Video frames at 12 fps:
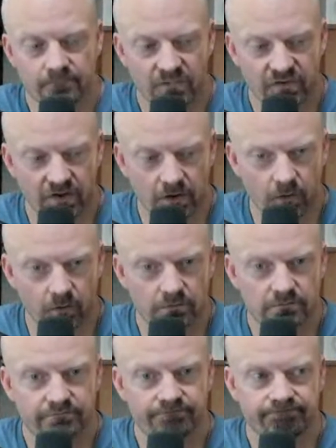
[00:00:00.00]
So
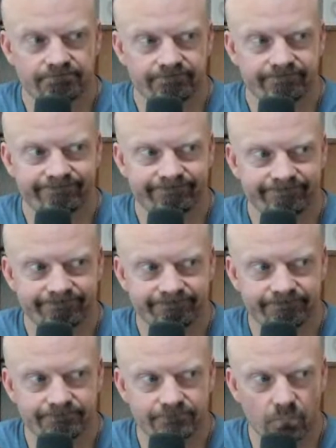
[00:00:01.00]

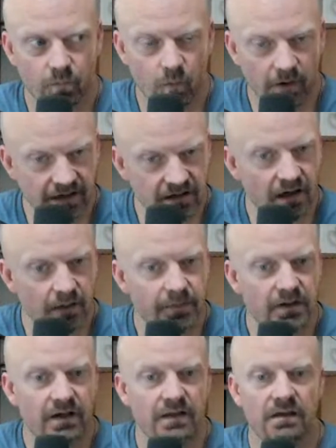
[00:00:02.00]
wet
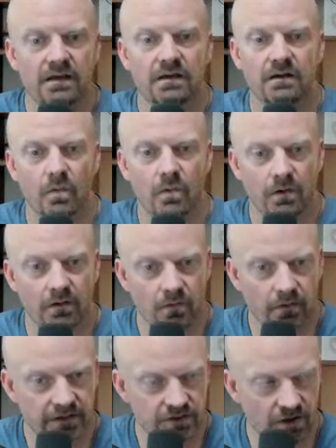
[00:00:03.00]
cupping, I think, or
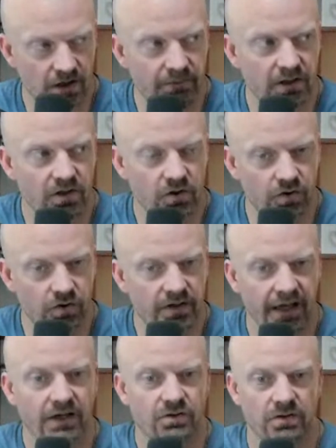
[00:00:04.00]
hijama could
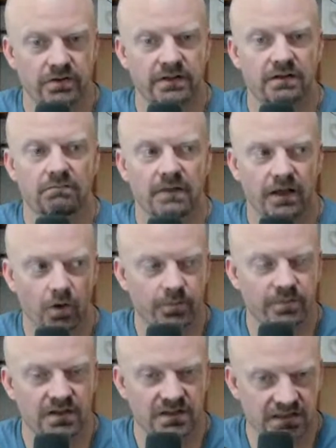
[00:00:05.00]
actually
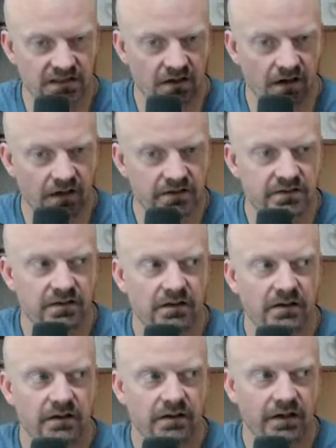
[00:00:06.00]
help to detox
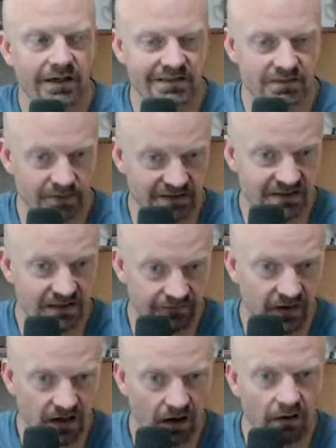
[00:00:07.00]
a
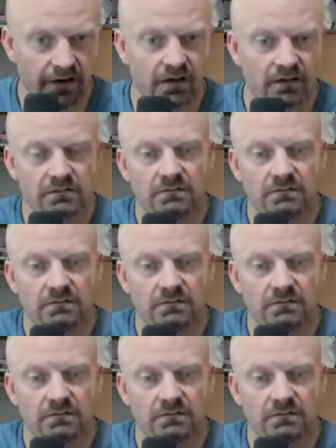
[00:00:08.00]
specific area.